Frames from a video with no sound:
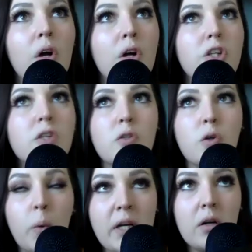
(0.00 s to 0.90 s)
she's a
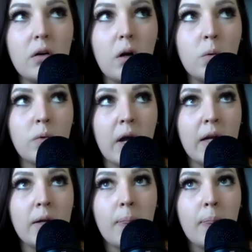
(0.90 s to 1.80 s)
queen in her own
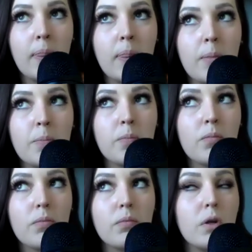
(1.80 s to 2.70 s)
right.
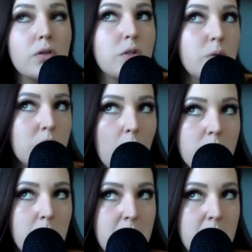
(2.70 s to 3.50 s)
Zeus also is